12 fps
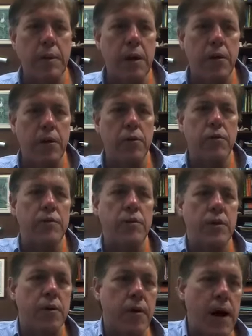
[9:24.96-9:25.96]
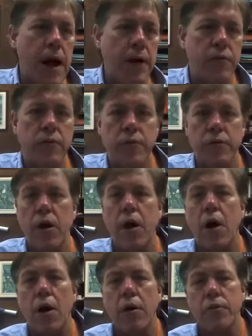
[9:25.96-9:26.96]
I allergic to grass or
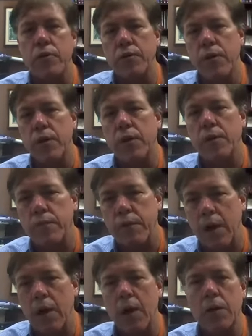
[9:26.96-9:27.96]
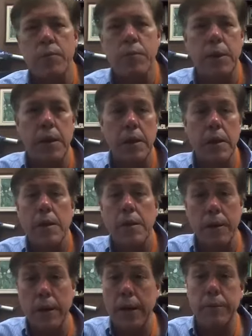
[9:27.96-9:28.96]
dogs? You've heard of dogs.
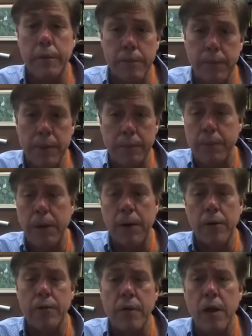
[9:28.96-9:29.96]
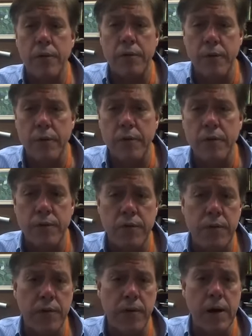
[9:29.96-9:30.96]
My parents' dog's allergic
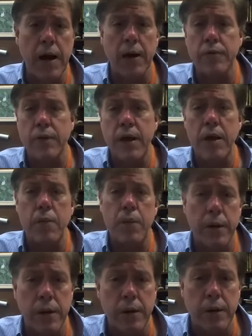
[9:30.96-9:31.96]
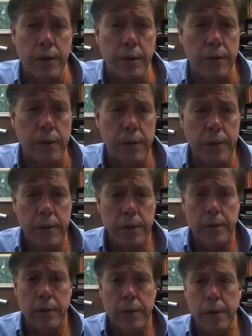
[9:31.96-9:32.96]
to grass. Now what do you do?
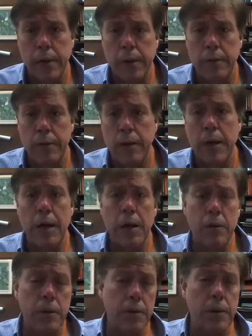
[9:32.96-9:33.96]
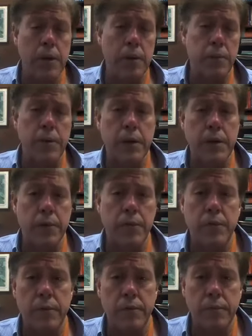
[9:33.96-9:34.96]
Oh, well, we're going to put in
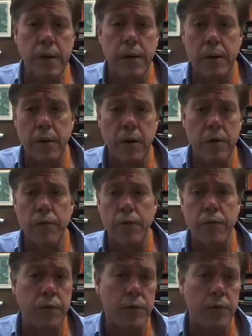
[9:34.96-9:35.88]
some artificial